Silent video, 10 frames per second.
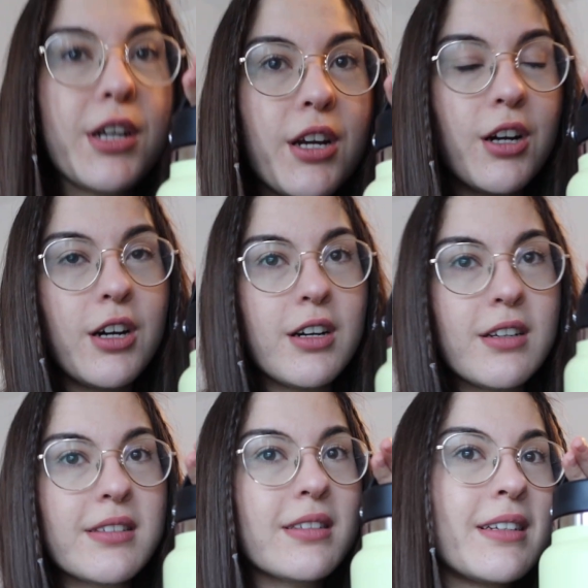
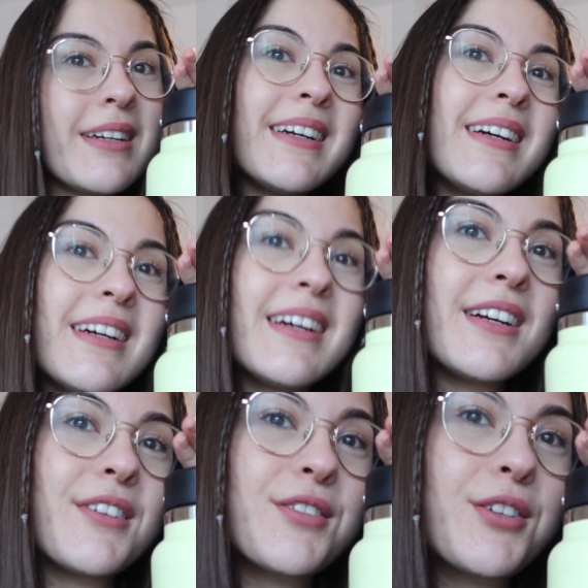because I
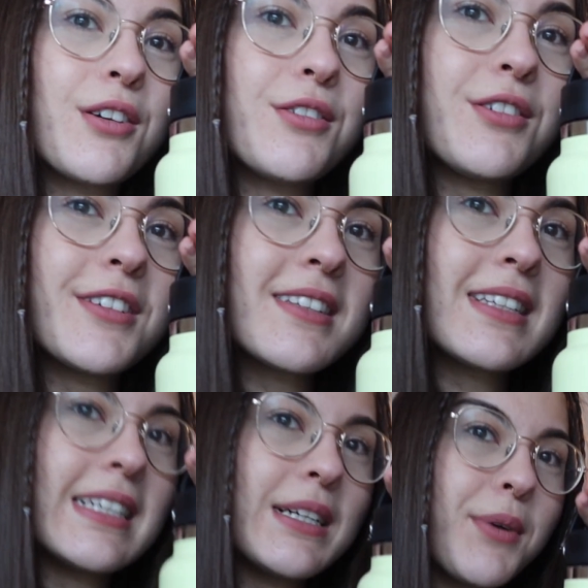used to go to
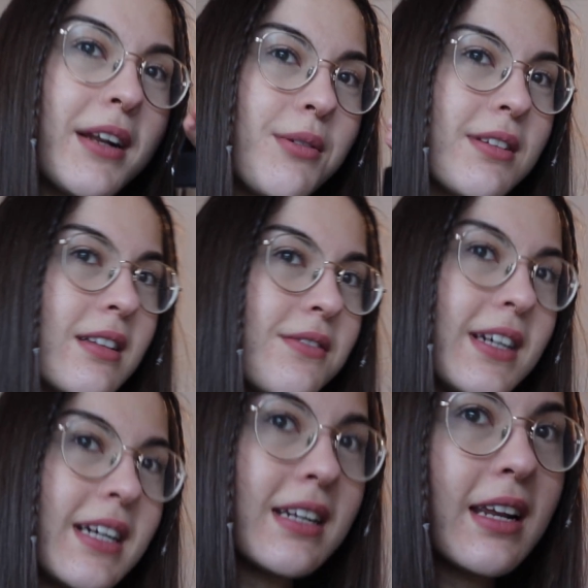USC when I was
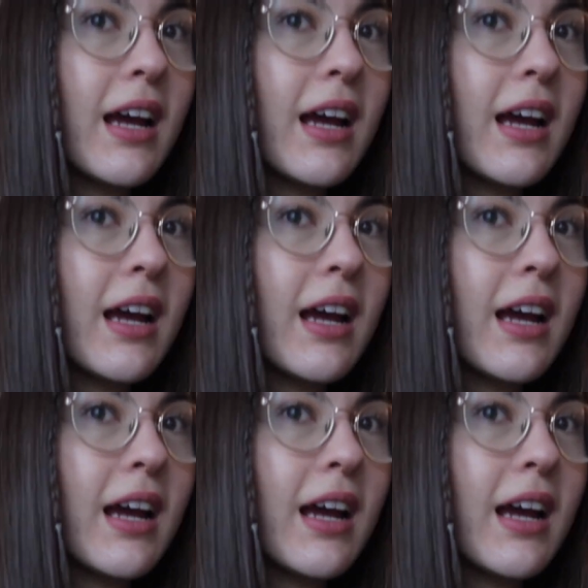living in